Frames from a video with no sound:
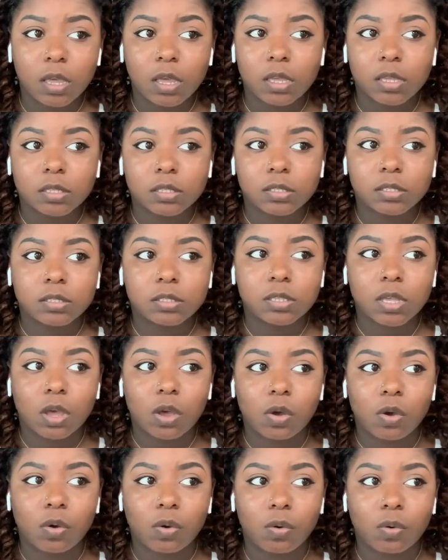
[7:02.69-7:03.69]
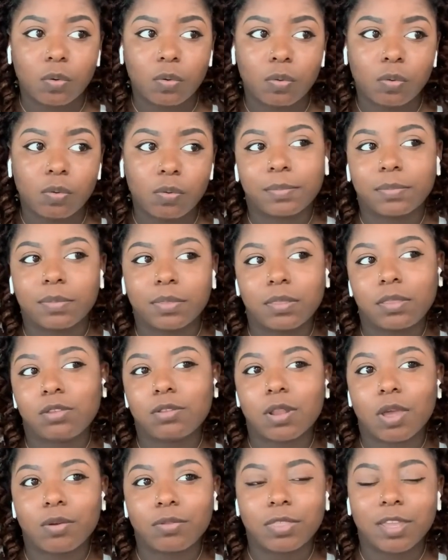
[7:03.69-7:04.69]
So, you
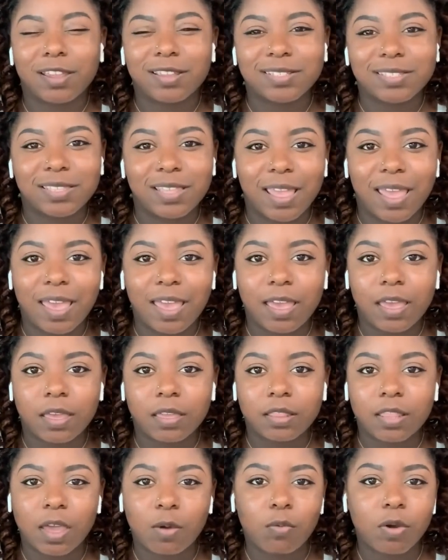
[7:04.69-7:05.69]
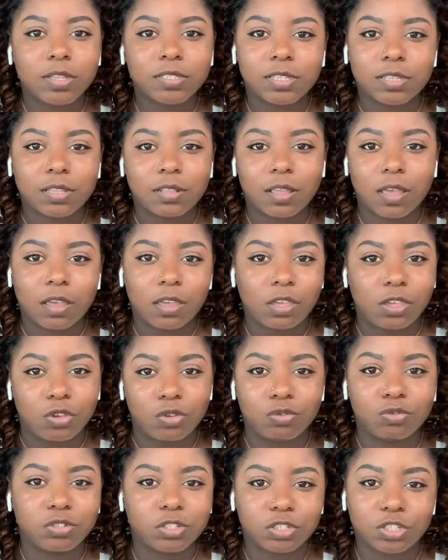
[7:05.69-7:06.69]
know, there's that. That wasn't a
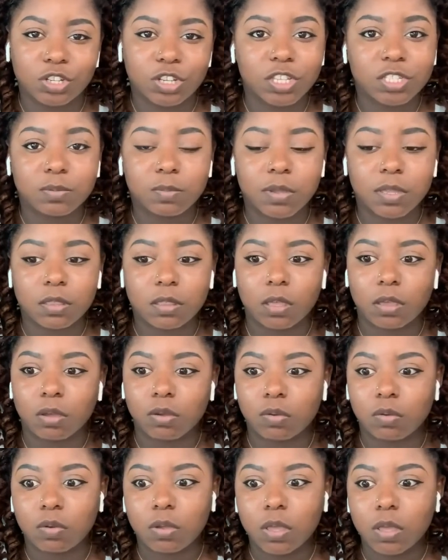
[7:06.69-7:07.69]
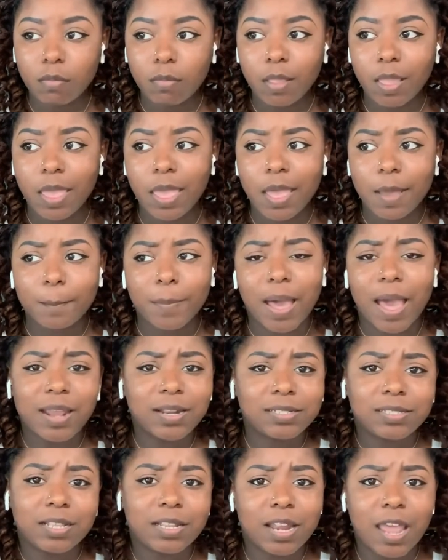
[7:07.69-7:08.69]
huge adjustment though. But
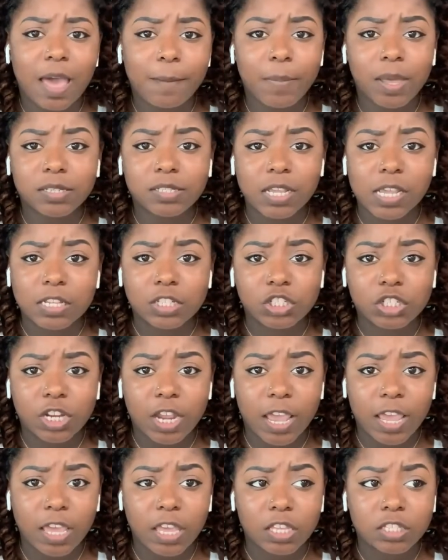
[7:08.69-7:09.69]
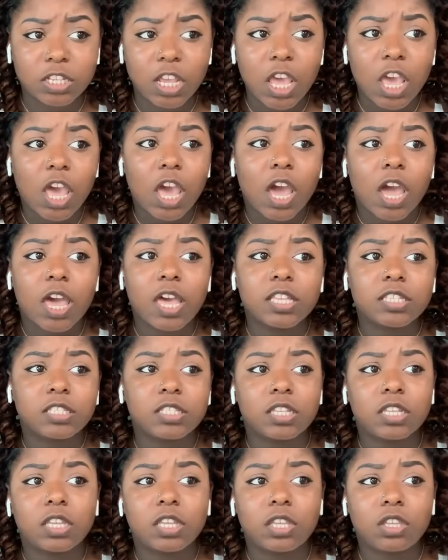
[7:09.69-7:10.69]
honestly, not much has changed.
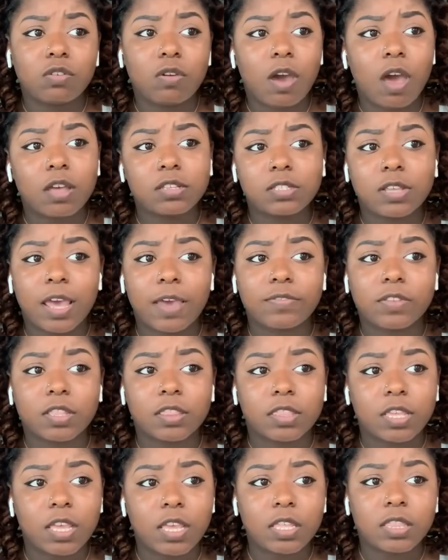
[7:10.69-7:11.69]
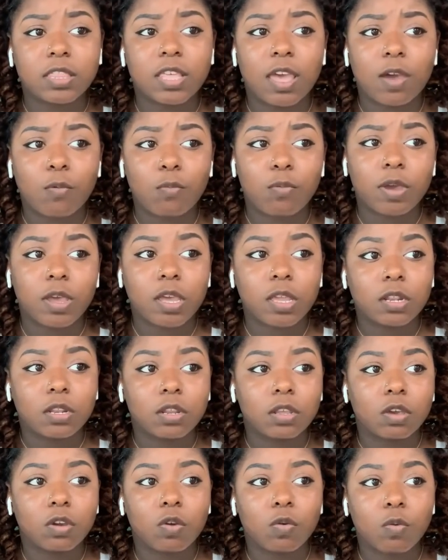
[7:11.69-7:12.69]
Because you also have to think that
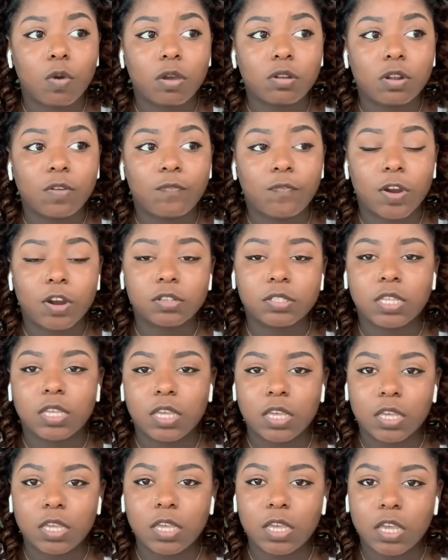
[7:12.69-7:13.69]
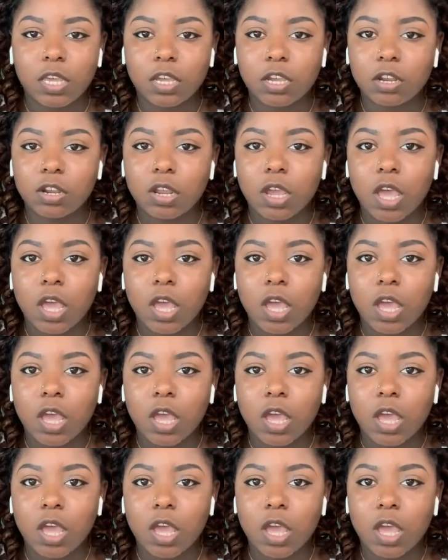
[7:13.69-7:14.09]
when Corona first hit here,